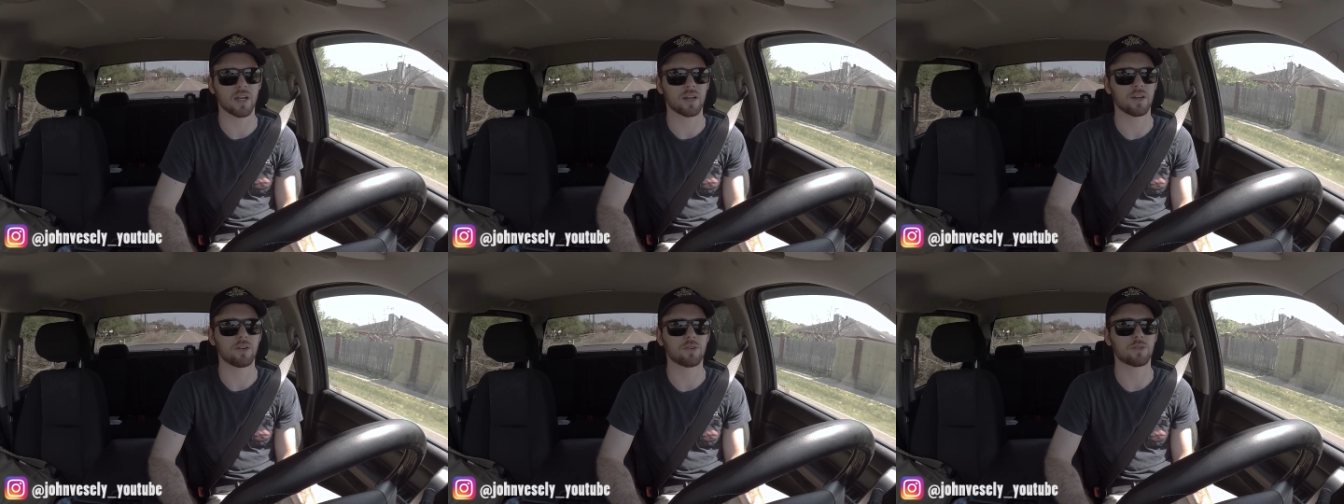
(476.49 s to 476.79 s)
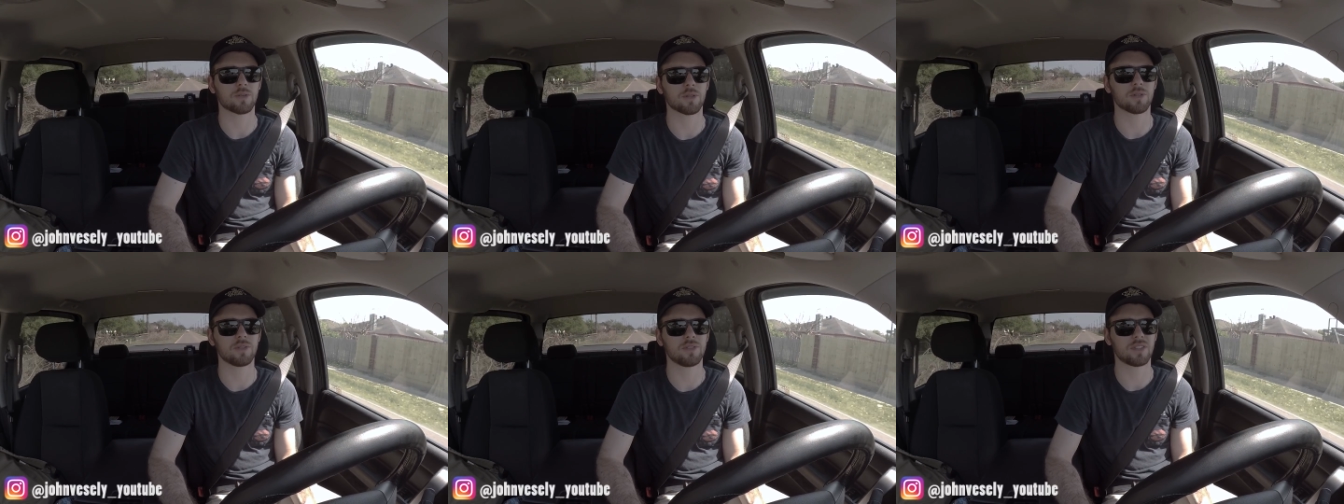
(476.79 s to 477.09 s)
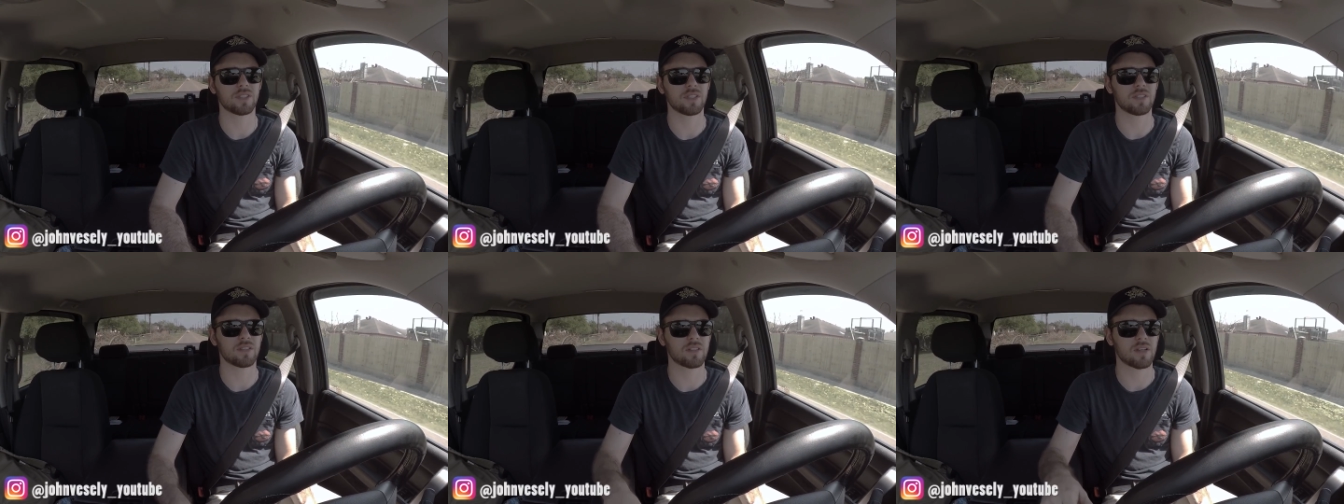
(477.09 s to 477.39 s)
I know
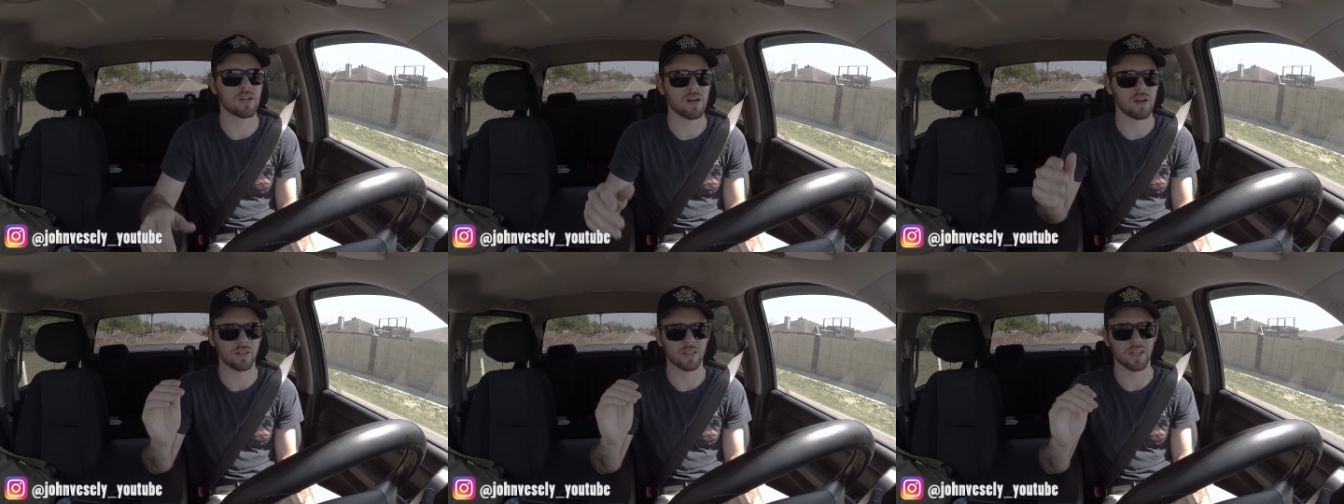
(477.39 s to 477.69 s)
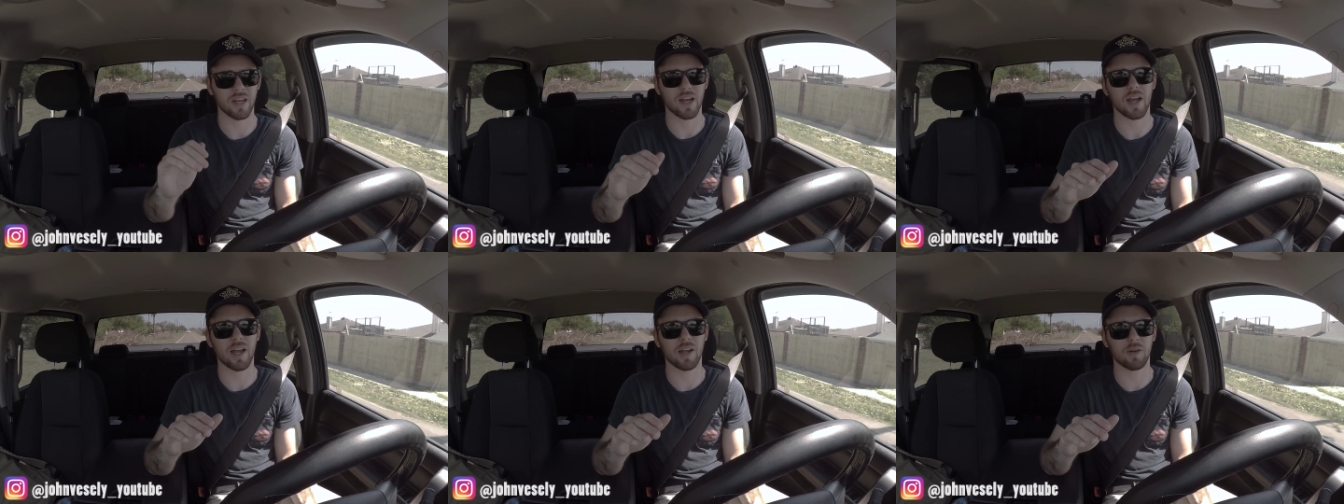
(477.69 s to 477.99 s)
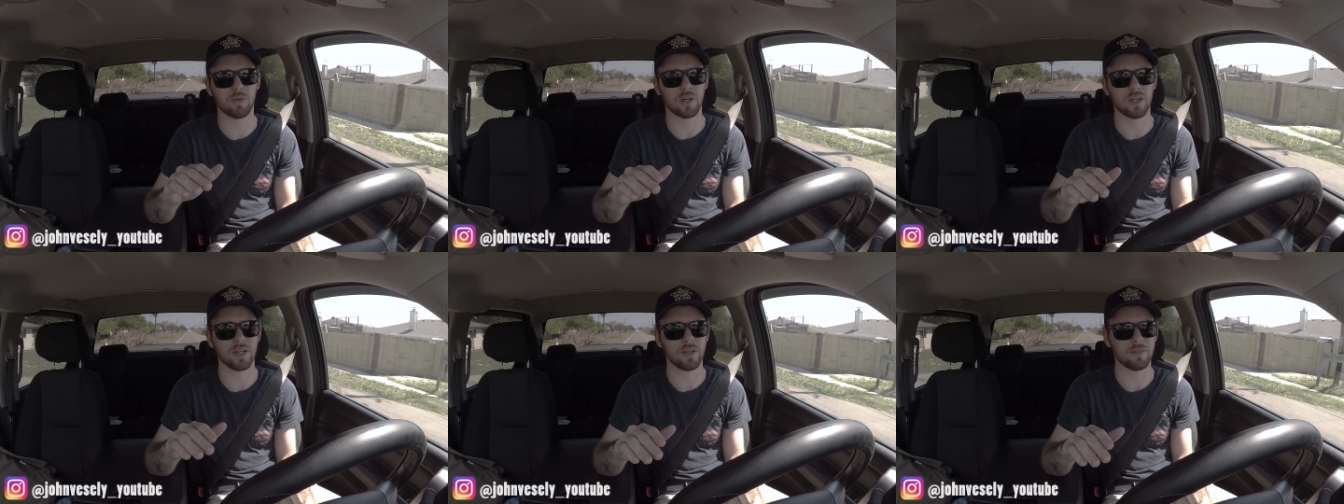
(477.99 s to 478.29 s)
cruising on the
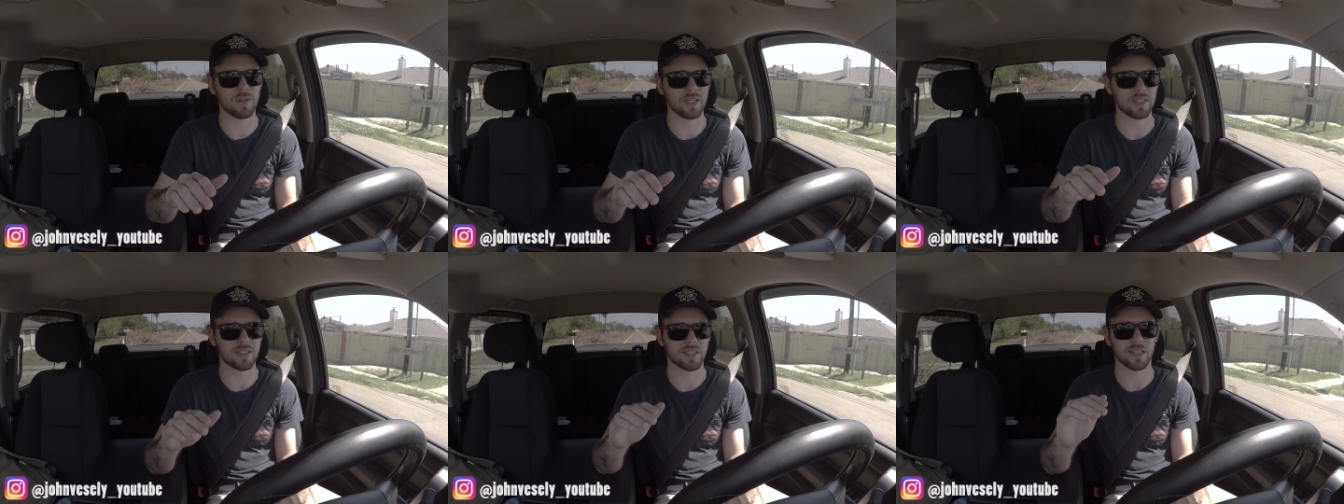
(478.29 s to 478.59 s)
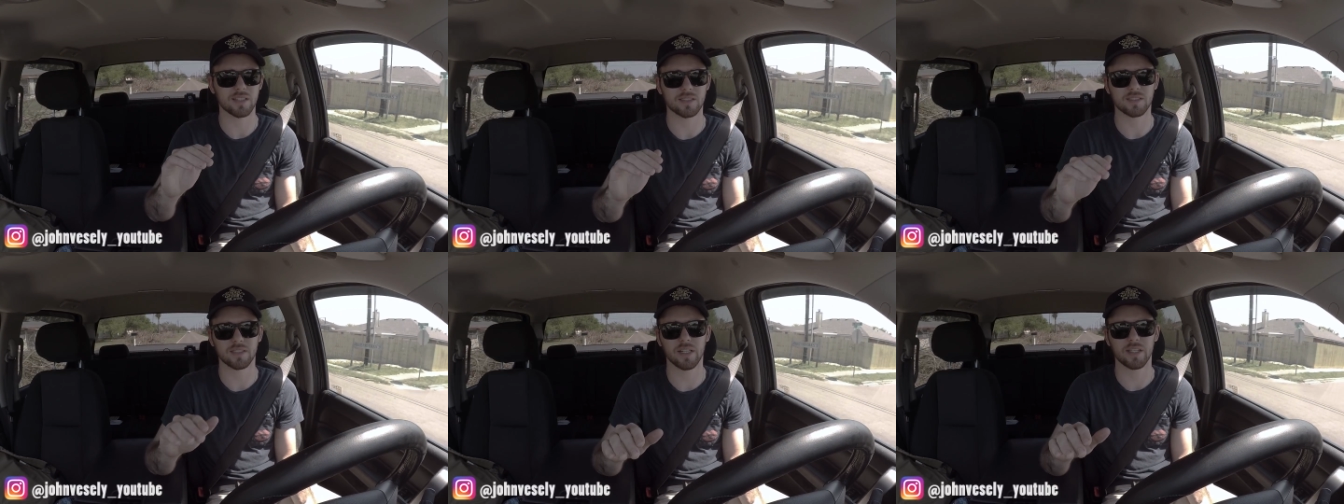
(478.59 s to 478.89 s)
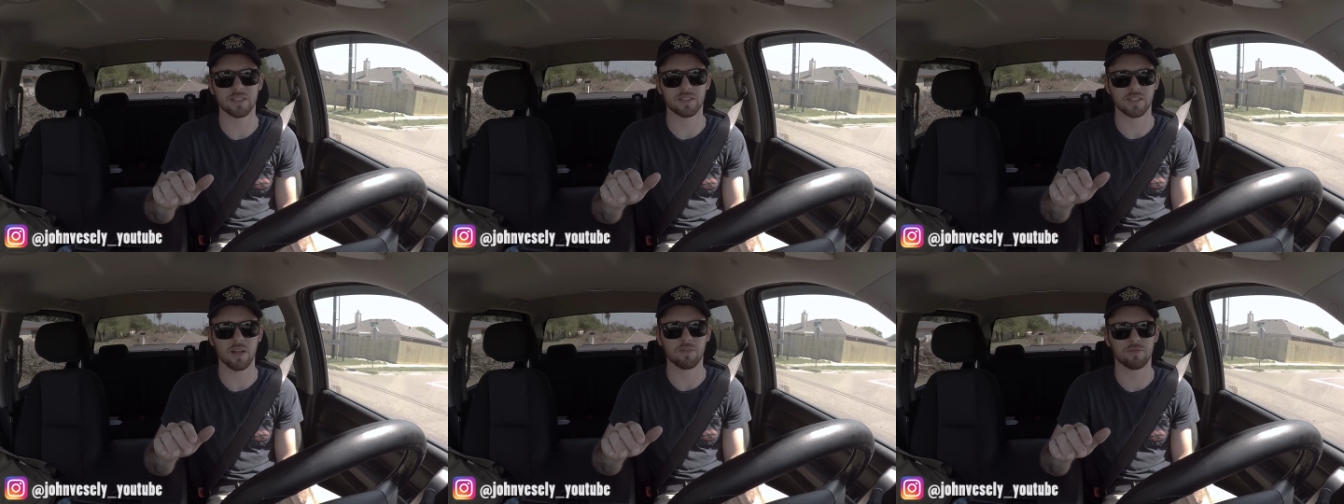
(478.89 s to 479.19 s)
highway, it takes
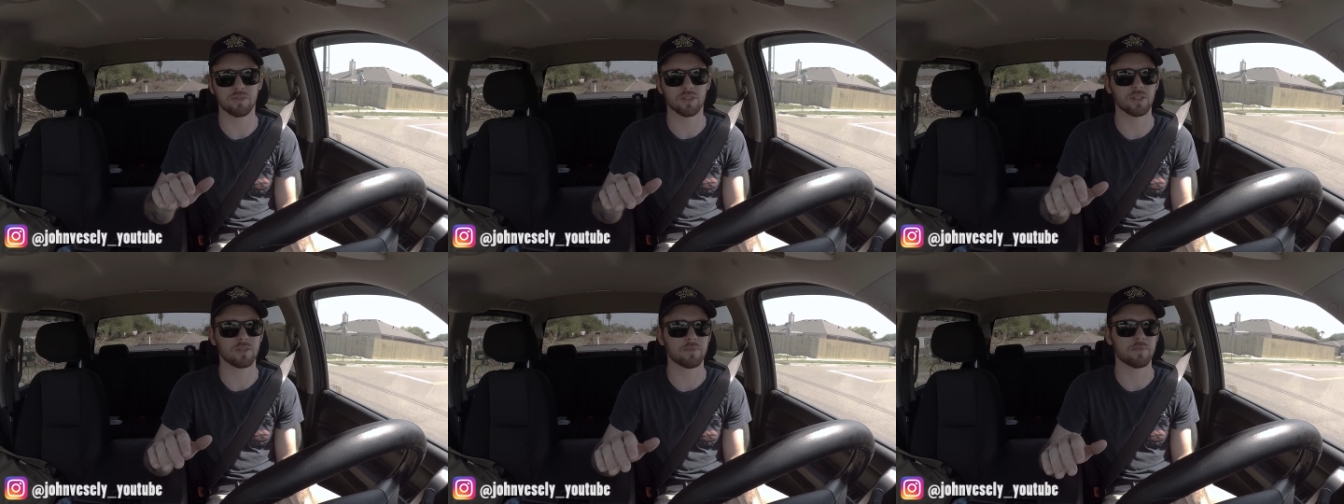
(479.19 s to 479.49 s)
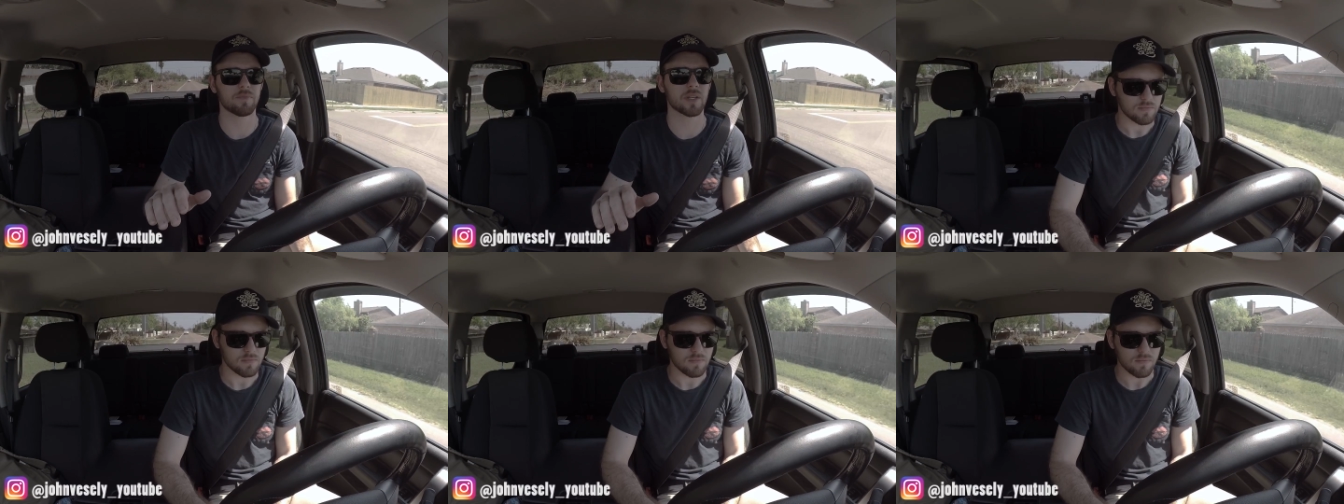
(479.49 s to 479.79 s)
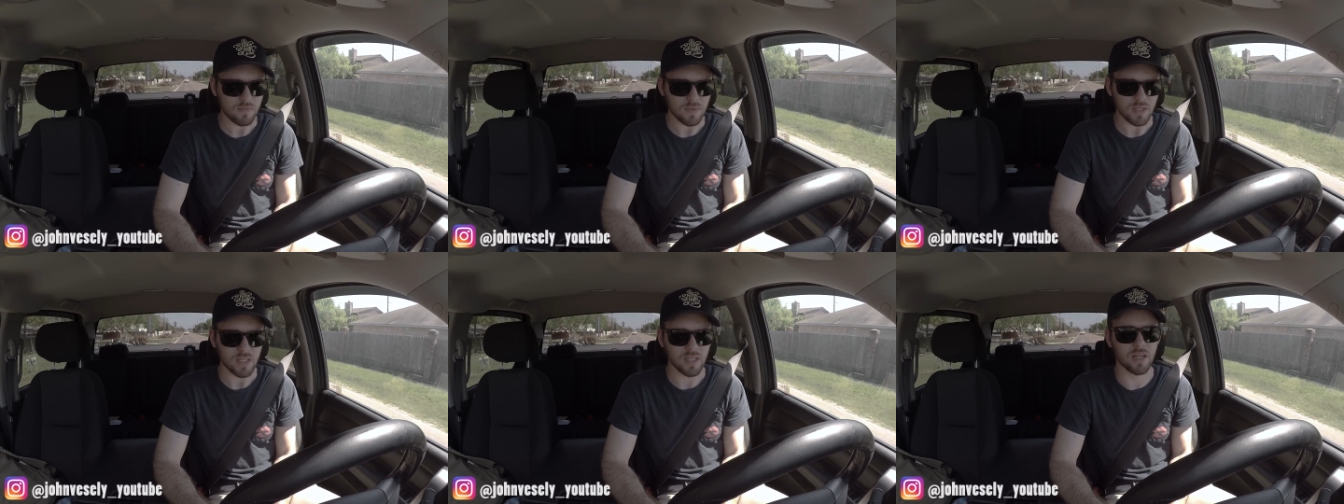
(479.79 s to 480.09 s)
less effort.
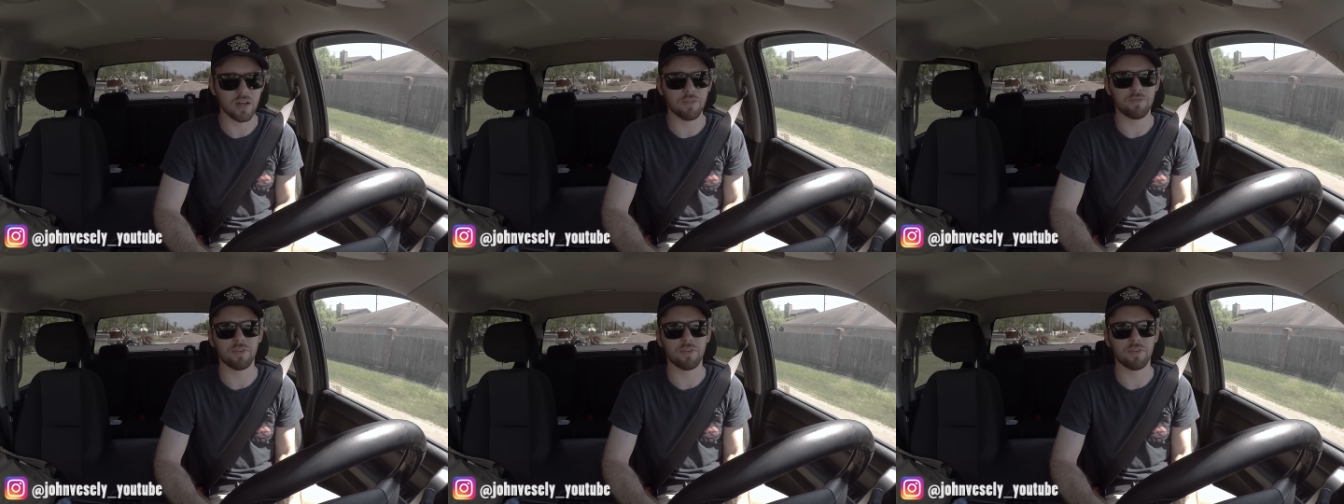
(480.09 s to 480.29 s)
And I